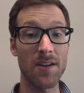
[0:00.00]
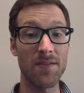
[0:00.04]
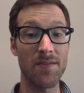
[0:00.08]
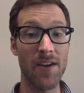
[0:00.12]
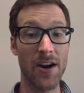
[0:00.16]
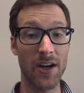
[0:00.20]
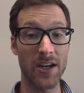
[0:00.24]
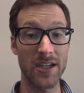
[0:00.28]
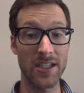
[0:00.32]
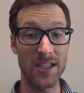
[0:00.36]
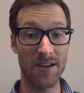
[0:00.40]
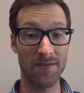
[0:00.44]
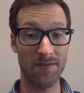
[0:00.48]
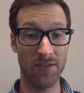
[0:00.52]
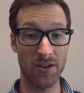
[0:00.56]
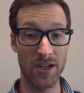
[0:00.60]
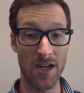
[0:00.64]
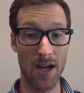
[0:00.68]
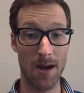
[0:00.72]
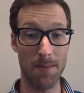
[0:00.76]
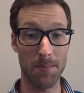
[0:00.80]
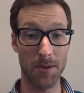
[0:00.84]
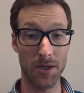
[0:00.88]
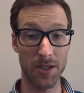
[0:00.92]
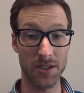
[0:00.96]
very different
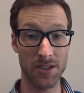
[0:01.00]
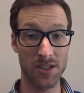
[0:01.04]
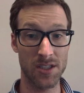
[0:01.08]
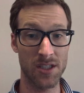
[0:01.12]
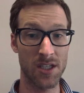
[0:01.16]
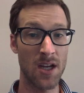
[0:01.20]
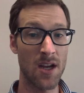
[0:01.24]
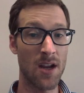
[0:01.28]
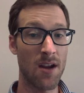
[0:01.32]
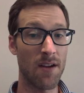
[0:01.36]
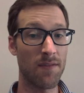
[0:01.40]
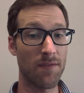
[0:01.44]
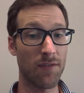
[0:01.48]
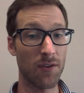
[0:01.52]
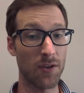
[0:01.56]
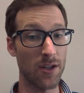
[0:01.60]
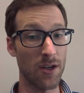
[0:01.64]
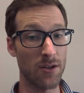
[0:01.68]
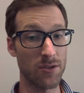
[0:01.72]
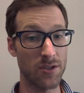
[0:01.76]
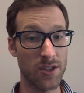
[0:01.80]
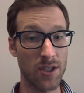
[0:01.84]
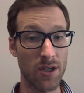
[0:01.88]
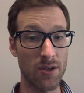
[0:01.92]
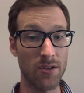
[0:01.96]
numbers for
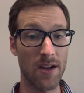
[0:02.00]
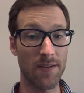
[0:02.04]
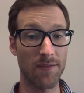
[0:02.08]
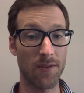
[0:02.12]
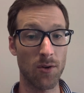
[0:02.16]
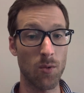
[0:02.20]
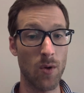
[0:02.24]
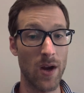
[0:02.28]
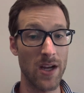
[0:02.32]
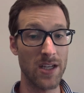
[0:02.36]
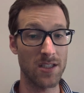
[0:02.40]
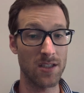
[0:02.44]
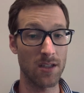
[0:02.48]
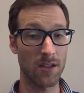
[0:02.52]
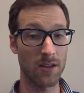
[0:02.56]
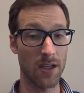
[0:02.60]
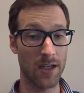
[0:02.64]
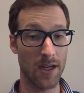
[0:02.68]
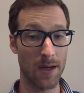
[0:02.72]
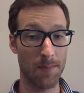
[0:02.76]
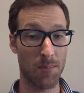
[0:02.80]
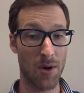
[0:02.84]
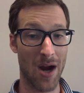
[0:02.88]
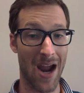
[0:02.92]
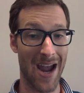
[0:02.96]
those two different ways to look
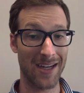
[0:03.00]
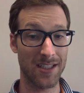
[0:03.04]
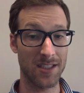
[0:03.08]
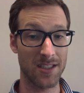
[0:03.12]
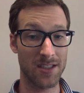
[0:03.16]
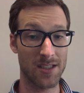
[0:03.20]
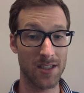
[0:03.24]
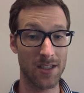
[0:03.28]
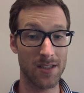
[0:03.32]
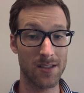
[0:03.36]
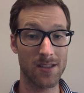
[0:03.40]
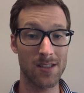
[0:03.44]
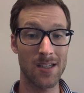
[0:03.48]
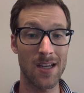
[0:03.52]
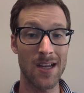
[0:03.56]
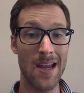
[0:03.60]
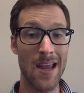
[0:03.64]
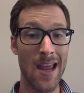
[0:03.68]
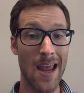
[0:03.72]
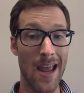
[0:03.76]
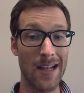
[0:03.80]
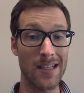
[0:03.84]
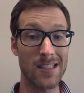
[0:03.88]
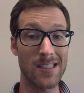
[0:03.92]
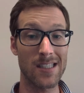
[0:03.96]
at practices.
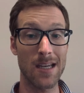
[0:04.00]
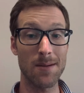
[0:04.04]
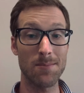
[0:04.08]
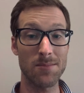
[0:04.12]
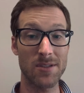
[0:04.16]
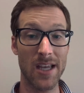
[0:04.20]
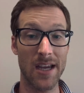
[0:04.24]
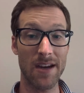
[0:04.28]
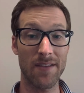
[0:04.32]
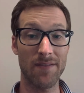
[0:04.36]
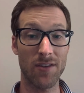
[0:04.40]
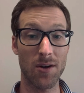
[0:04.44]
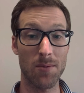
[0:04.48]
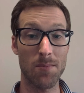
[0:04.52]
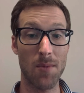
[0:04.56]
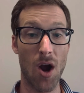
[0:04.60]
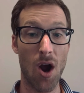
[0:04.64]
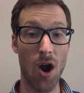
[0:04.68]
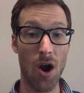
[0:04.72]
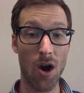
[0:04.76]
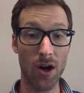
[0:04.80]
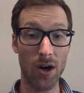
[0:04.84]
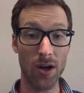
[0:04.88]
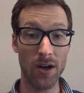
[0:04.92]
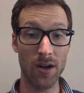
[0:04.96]
It seems like from
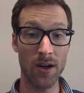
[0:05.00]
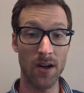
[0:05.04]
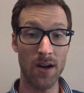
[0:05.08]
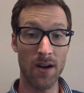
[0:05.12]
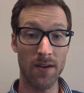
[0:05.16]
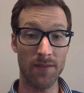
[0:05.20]
our